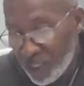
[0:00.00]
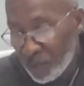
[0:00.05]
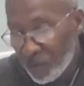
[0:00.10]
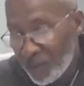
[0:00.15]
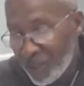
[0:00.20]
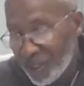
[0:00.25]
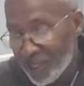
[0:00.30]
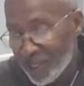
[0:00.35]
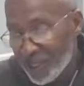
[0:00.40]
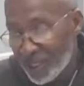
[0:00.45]
to
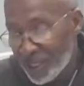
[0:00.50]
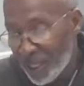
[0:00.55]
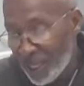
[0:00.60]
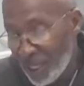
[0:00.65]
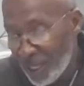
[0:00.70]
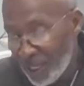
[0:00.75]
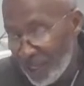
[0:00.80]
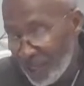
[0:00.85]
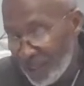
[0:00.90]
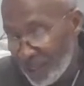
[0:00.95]

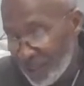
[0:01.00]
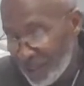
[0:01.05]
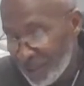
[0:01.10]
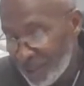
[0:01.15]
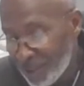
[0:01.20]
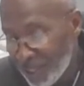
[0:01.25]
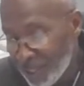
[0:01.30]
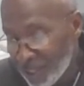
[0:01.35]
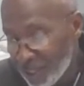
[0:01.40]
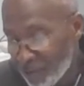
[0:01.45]
understand in
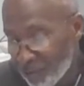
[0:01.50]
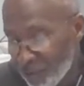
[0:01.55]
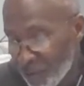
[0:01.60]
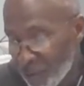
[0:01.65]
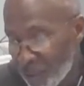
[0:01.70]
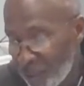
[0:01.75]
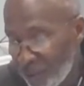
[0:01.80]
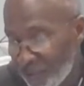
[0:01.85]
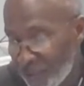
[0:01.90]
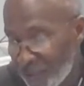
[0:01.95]
addiction
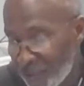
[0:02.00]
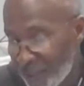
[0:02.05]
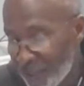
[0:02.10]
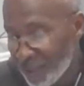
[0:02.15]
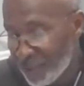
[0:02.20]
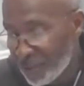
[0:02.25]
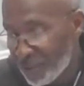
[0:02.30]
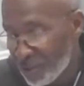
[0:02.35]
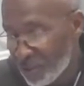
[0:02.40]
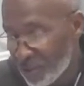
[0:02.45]
recovery
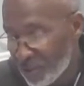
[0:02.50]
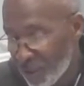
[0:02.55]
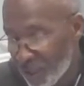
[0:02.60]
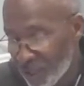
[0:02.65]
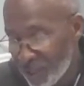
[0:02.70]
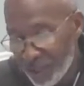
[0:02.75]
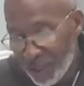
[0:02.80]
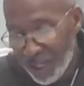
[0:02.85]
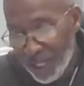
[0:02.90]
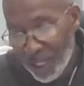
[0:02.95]
is the
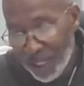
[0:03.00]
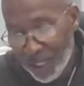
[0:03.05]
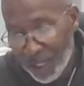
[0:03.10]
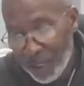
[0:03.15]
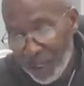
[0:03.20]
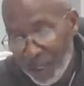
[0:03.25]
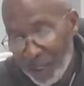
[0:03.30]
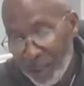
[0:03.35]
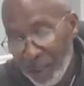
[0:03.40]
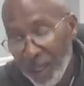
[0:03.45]
triggers that
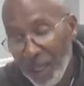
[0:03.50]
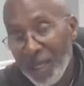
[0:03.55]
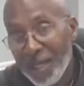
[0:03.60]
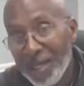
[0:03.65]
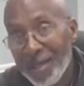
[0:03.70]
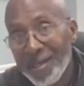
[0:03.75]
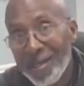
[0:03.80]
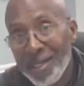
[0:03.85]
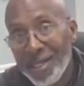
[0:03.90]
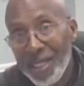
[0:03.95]
can
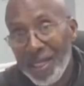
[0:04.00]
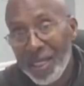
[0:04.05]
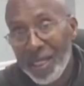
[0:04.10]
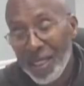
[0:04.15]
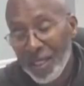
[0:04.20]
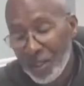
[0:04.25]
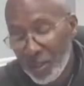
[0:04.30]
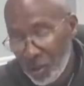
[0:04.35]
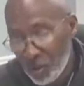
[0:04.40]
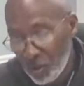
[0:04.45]

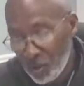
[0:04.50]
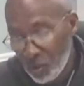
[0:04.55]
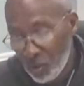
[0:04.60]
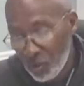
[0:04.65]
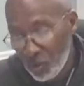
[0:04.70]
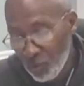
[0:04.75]
lead to